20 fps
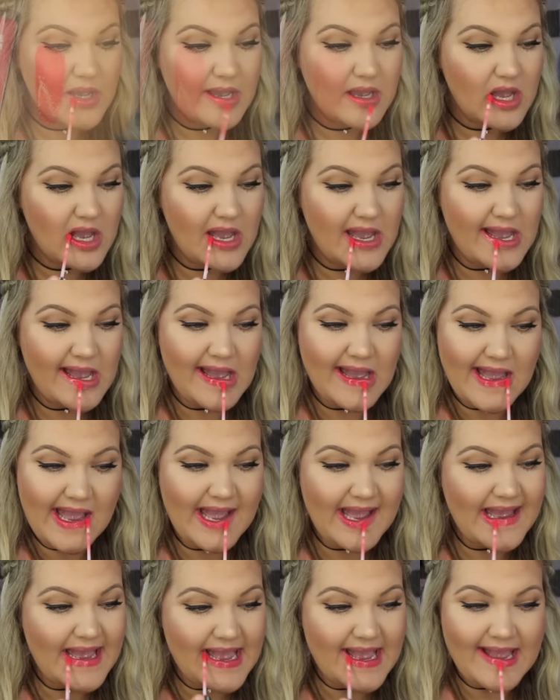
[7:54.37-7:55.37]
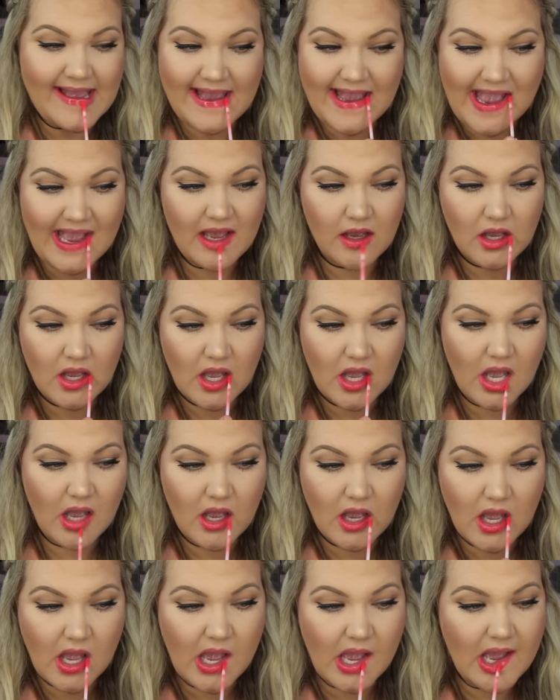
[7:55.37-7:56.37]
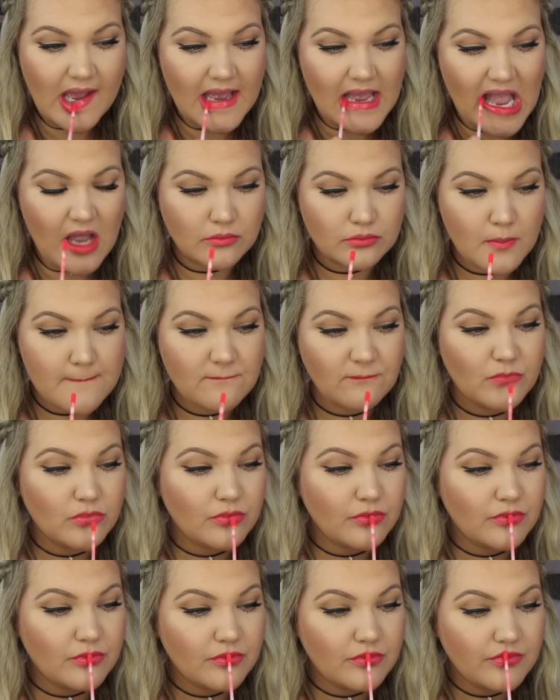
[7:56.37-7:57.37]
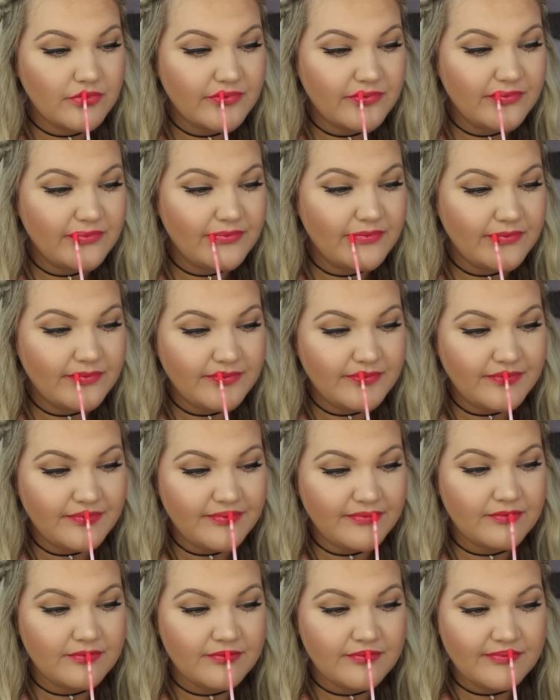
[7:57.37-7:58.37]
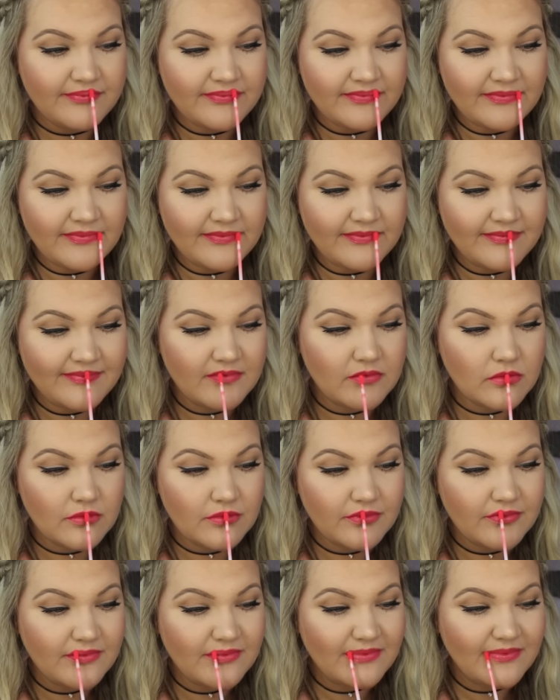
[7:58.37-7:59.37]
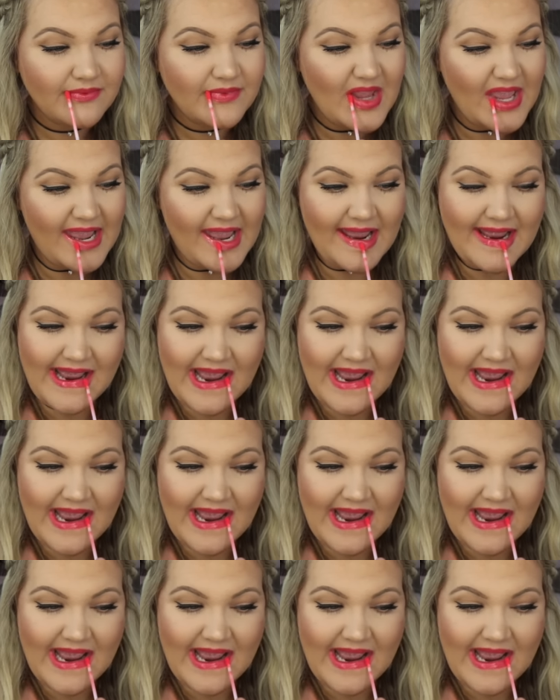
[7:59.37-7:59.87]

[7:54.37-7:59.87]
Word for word: loved this one on the lips. This was one of my favorites um, of the bunch. Well, the next